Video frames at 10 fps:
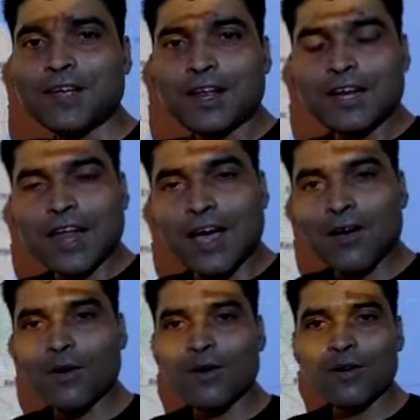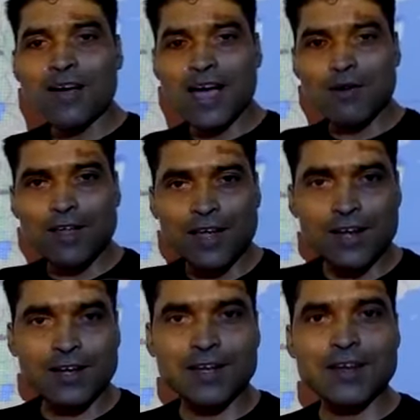Now I will
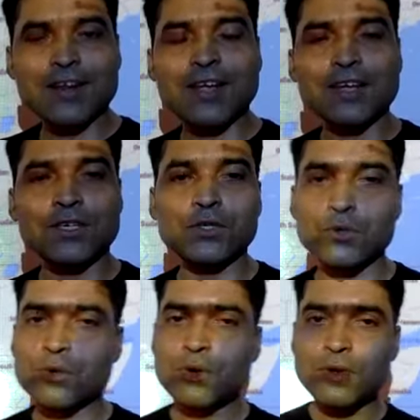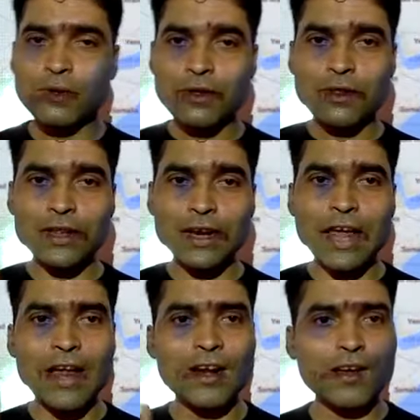enter into the
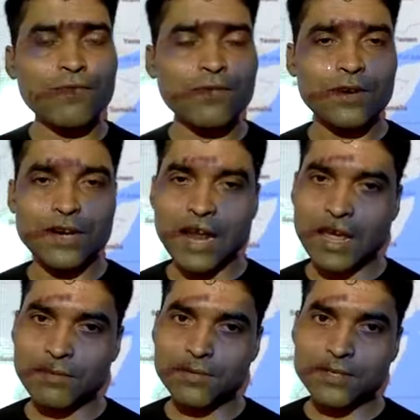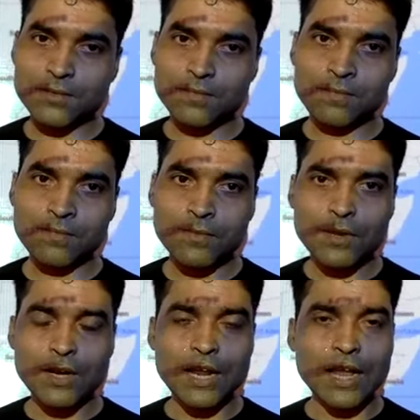land of tribes,
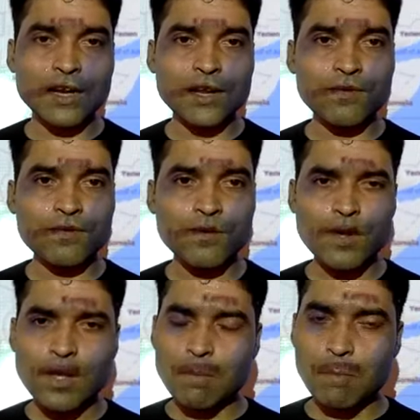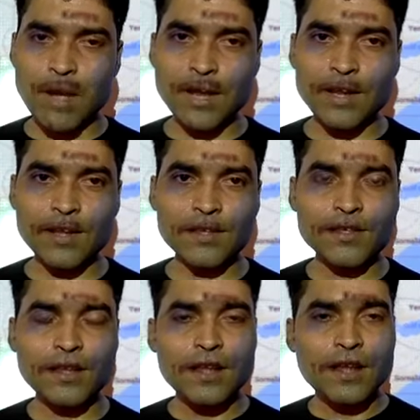land of
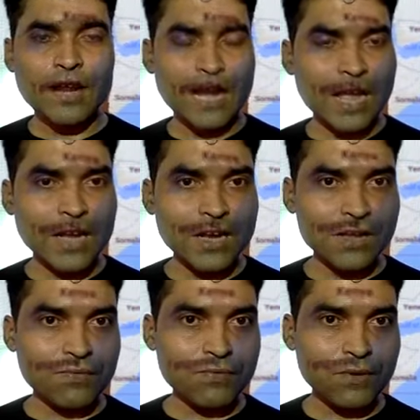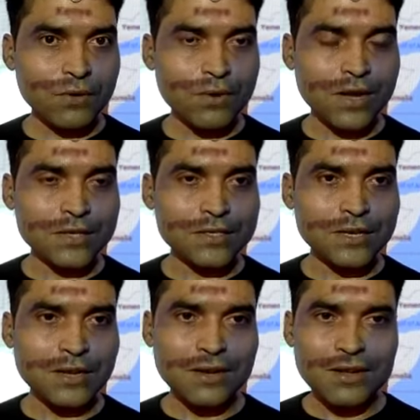minings, land of, you can
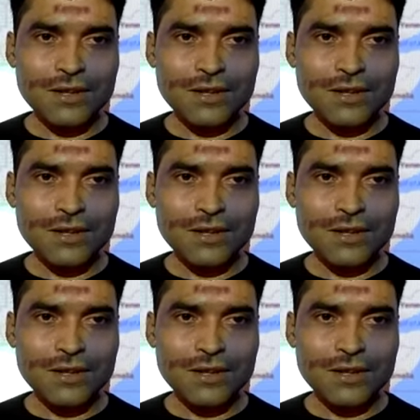say,